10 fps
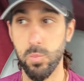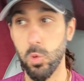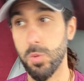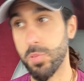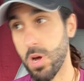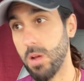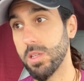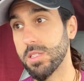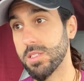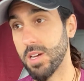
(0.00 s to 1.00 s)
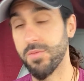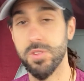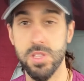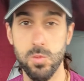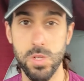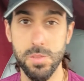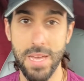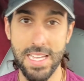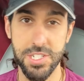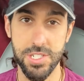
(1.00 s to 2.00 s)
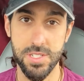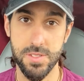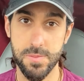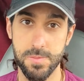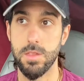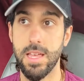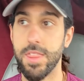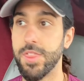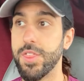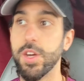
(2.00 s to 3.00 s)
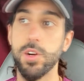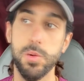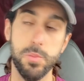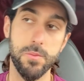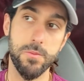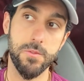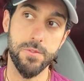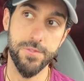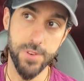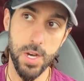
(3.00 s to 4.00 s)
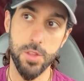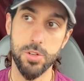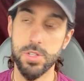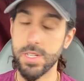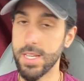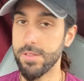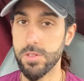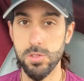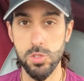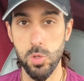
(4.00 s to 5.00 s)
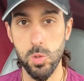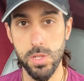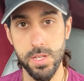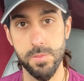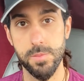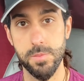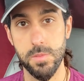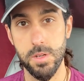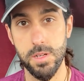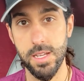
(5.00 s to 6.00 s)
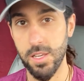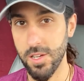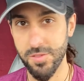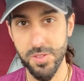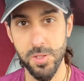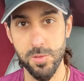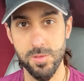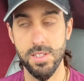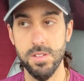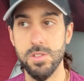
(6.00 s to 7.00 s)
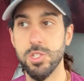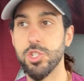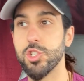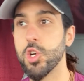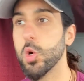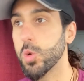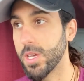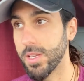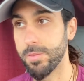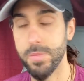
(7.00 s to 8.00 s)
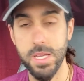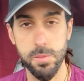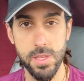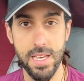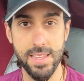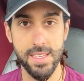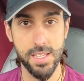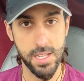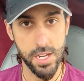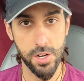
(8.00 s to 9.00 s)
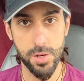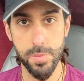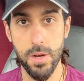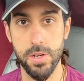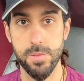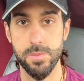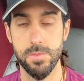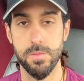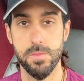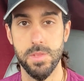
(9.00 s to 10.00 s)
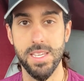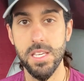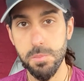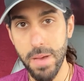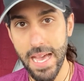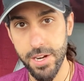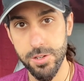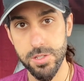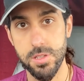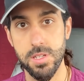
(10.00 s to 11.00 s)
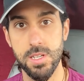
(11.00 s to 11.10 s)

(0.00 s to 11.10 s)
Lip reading: were probably tougher than we imagine. That their father never told him, I love you. Never showed him maybe that they cared about him, that he mattered,